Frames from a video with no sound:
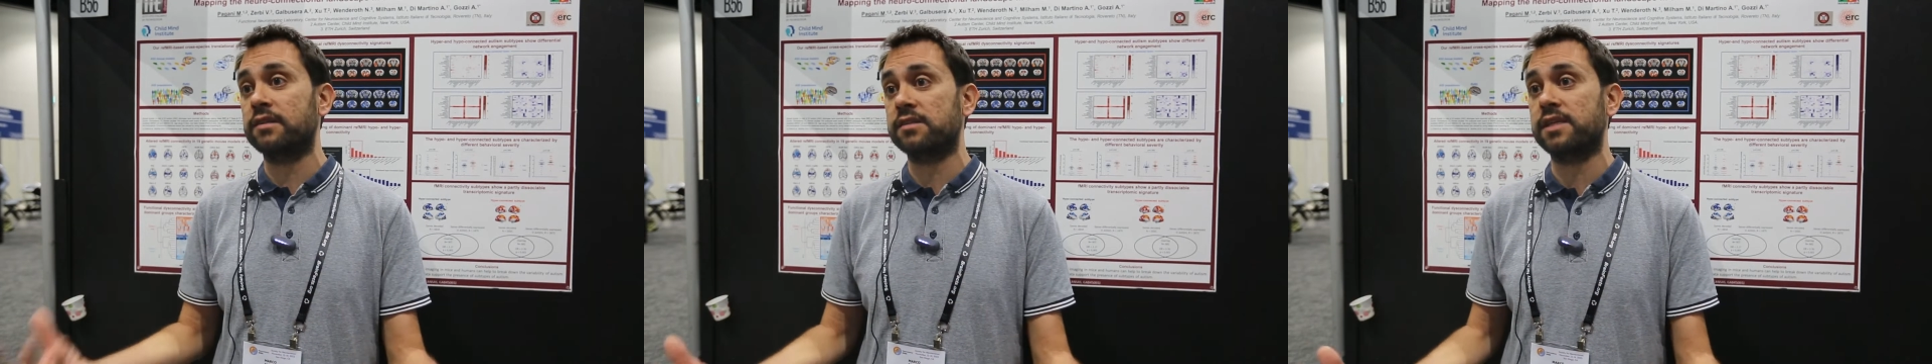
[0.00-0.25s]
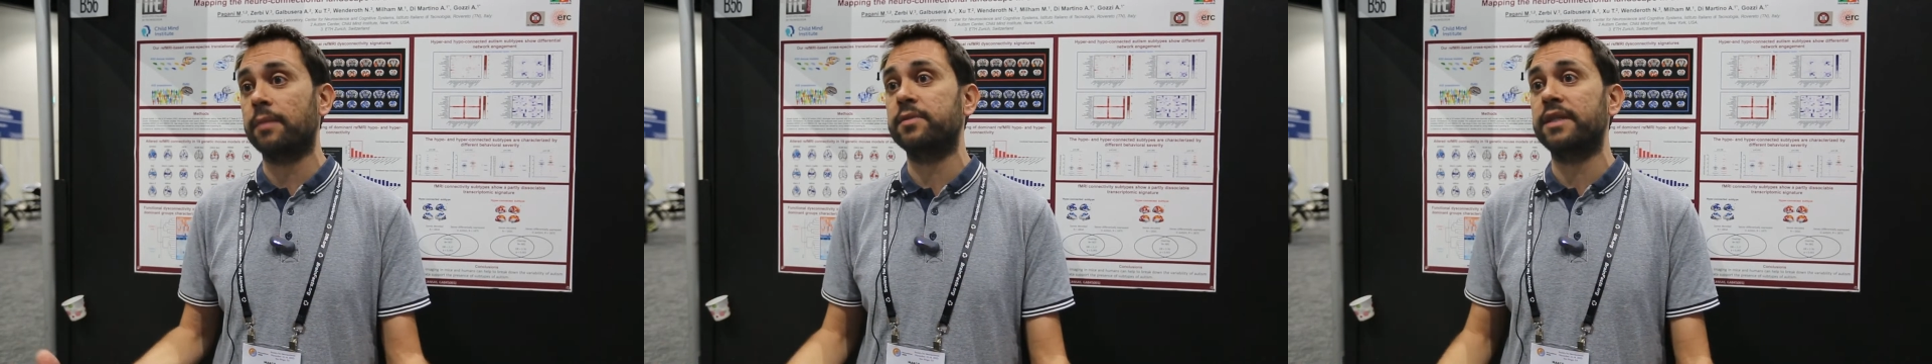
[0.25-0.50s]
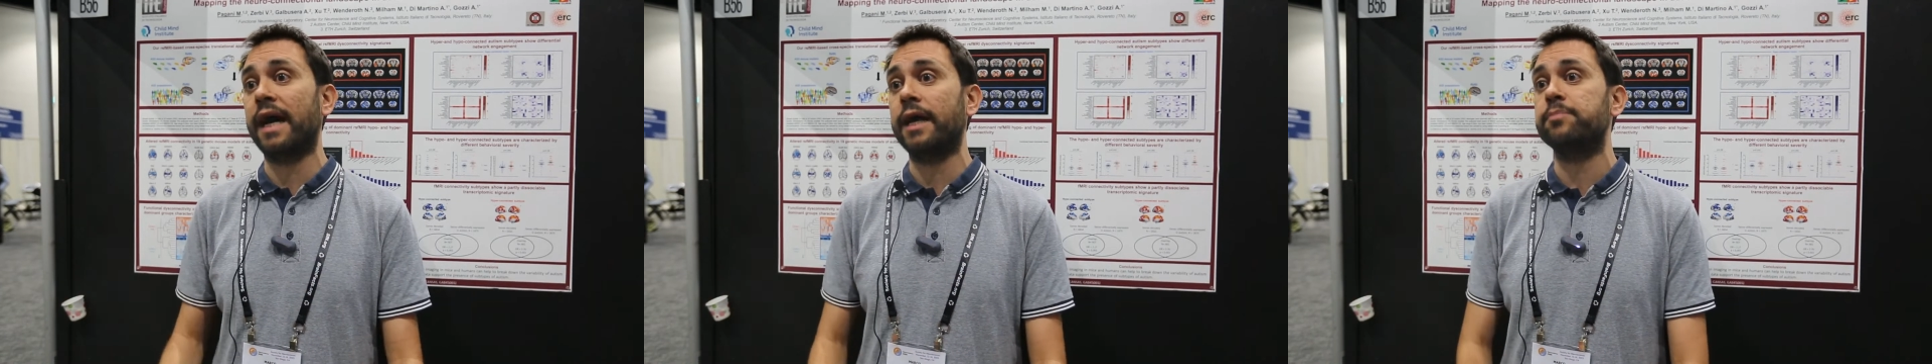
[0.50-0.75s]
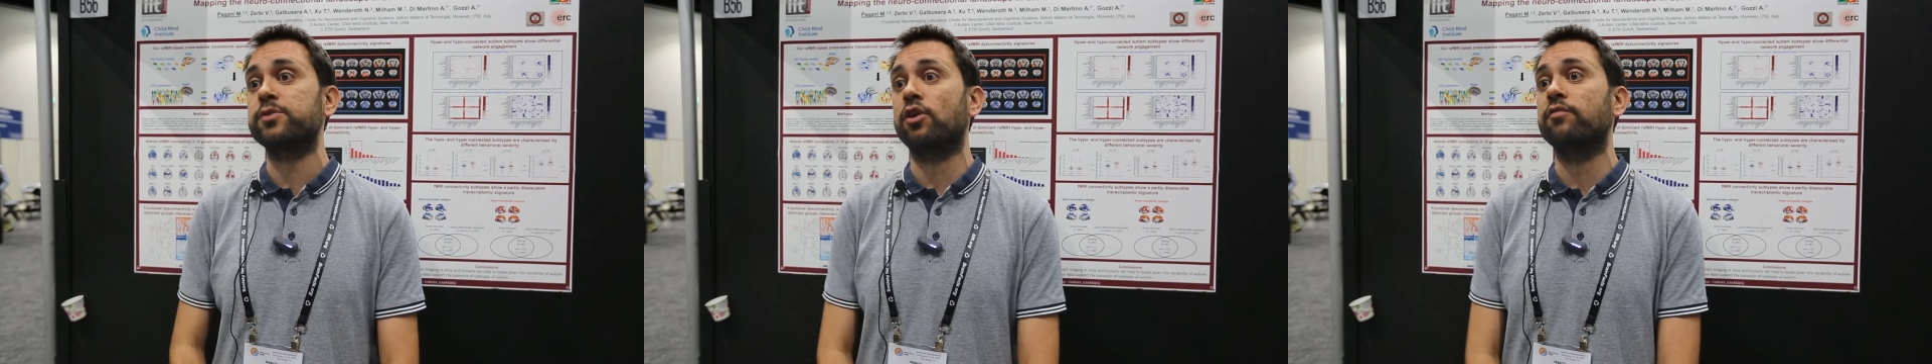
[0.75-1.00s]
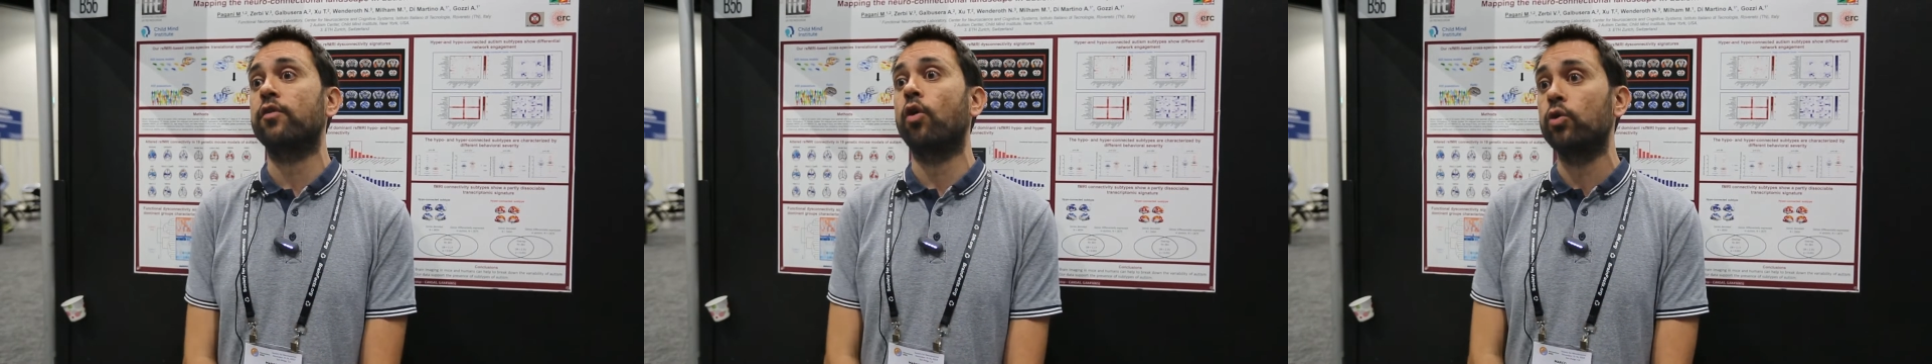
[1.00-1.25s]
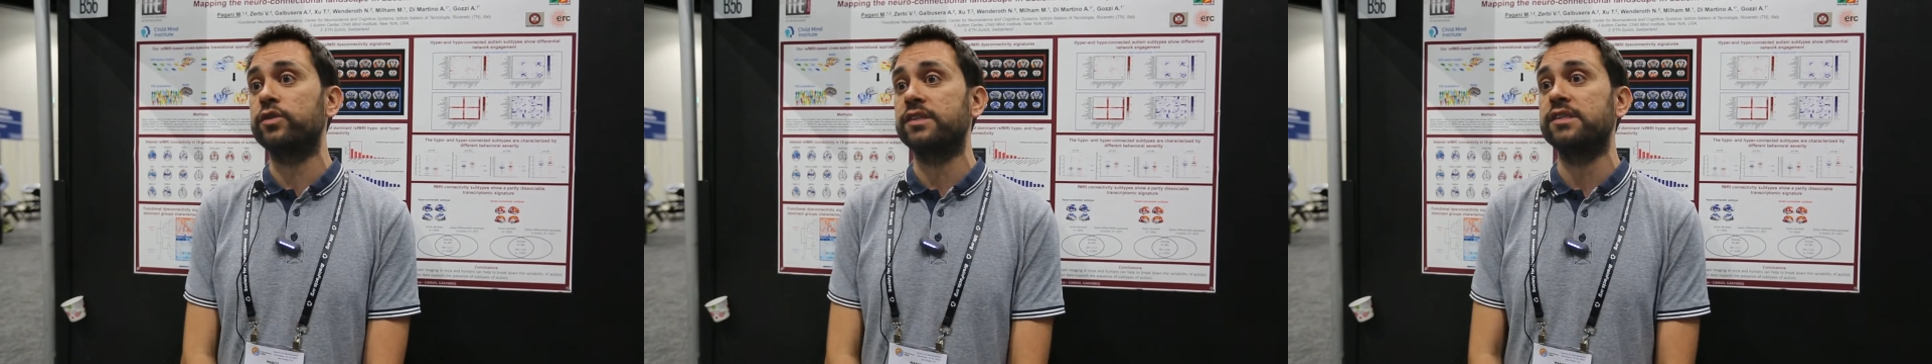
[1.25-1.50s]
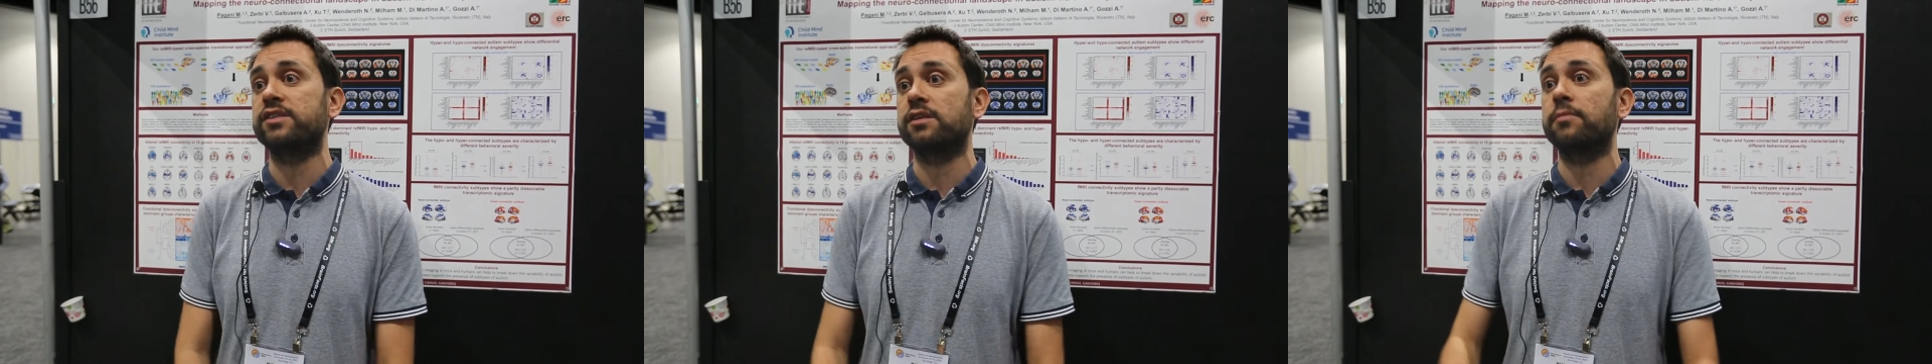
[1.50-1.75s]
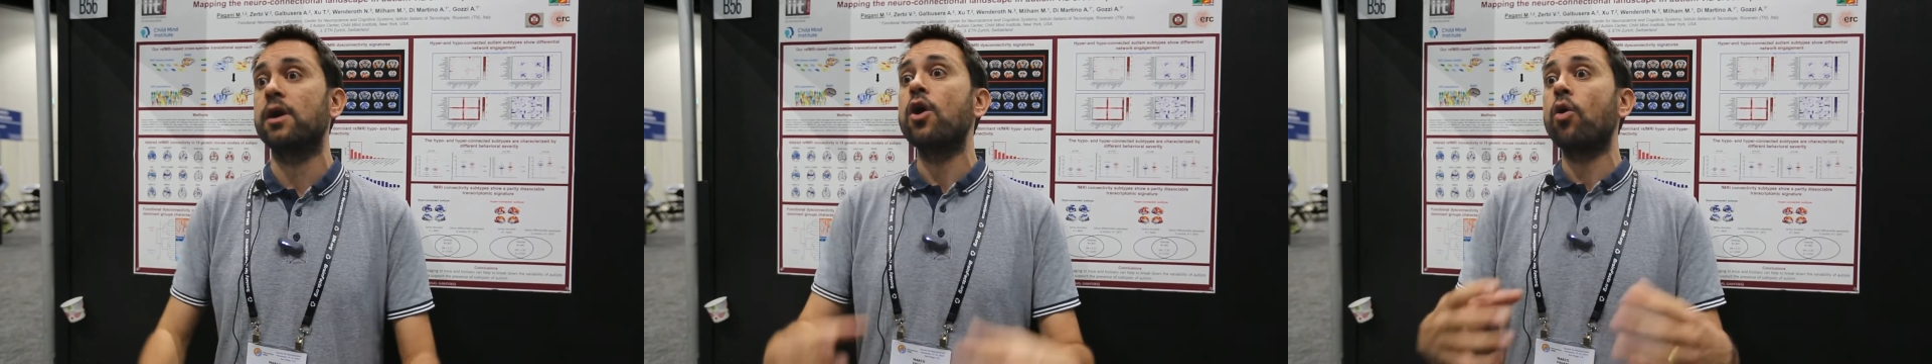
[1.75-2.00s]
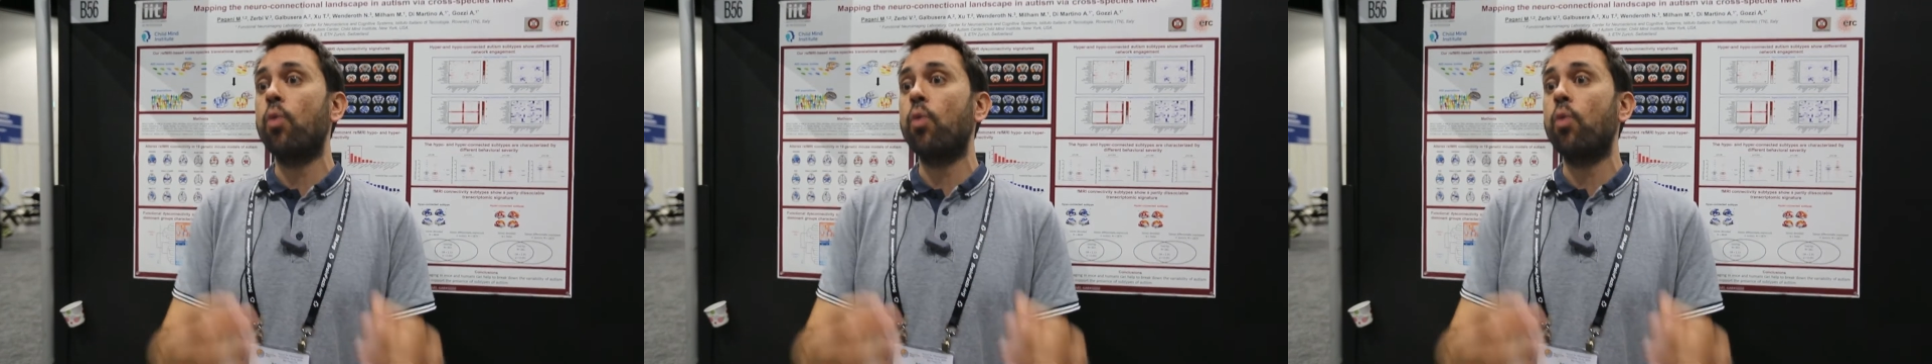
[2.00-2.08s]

subtypes of autism,